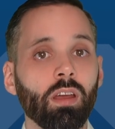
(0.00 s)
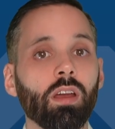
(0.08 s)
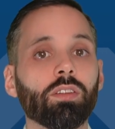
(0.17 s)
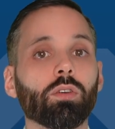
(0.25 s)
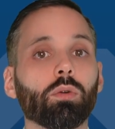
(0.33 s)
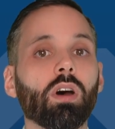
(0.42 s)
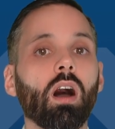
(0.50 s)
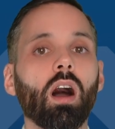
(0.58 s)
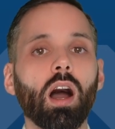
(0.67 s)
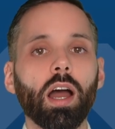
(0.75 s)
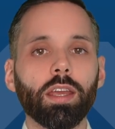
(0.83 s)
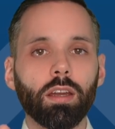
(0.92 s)
So the
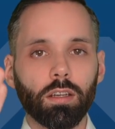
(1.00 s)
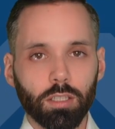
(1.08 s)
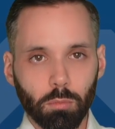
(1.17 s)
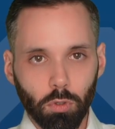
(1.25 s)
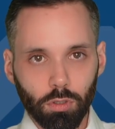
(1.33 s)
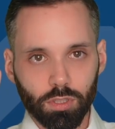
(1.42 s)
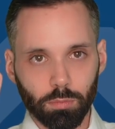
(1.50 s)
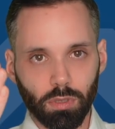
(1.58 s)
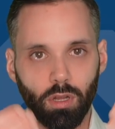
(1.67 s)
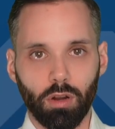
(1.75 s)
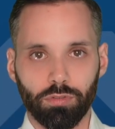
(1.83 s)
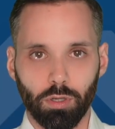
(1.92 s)
higher the
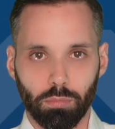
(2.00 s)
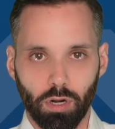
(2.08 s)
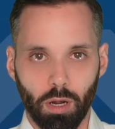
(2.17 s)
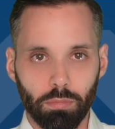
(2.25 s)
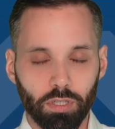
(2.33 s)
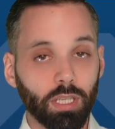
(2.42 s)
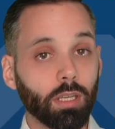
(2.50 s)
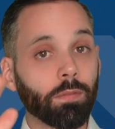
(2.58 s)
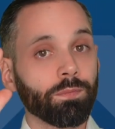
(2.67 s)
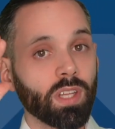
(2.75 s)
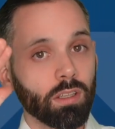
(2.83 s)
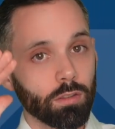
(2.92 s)
multiple of your property,
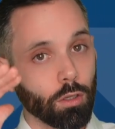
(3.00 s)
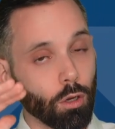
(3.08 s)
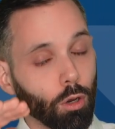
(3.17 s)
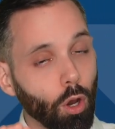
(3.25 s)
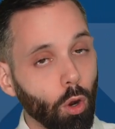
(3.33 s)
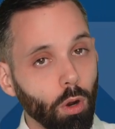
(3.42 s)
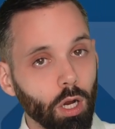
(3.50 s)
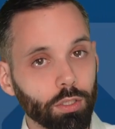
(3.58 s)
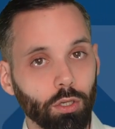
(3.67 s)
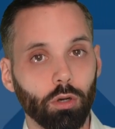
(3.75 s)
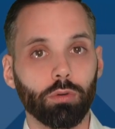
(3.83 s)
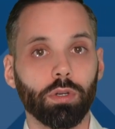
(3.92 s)
the lower your